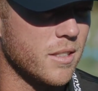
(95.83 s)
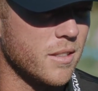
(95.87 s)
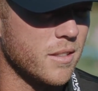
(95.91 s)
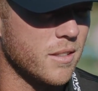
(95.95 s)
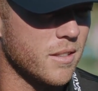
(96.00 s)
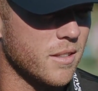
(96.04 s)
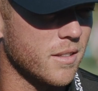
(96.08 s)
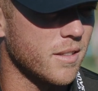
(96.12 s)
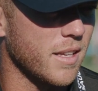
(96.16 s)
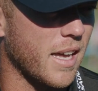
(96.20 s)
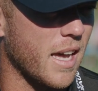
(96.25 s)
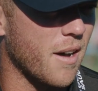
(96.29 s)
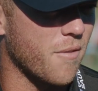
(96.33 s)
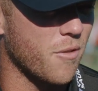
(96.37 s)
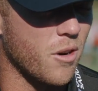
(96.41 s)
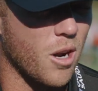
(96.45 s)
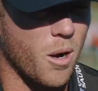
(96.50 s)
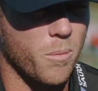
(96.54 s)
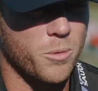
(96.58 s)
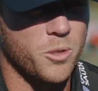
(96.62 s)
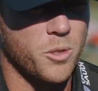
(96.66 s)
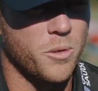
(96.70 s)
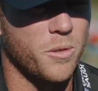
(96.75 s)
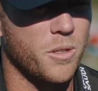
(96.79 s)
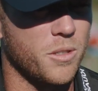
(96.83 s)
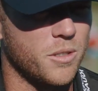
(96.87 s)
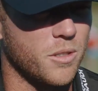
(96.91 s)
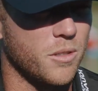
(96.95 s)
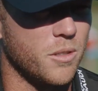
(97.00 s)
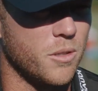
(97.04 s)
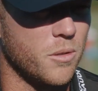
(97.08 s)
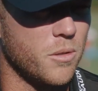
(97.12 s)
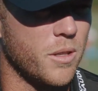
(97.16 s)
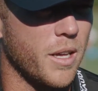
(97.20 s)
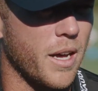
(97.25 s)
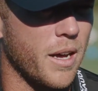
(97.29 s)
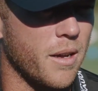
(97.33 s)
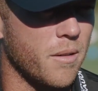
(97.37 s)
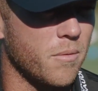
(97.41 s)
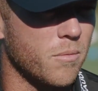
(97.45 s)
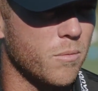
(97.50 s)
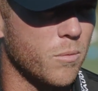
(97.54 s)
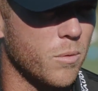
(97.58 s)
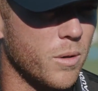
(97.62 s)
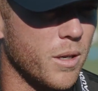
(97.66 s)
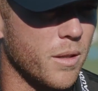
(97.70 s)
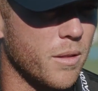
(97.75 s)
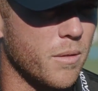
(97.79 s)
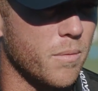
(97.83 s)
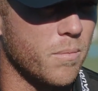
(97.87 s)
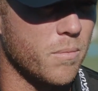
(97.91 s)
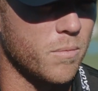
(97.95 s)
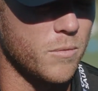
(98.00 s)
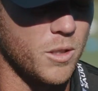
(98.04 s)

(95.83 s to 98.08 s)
and they have an opportunity to do that with,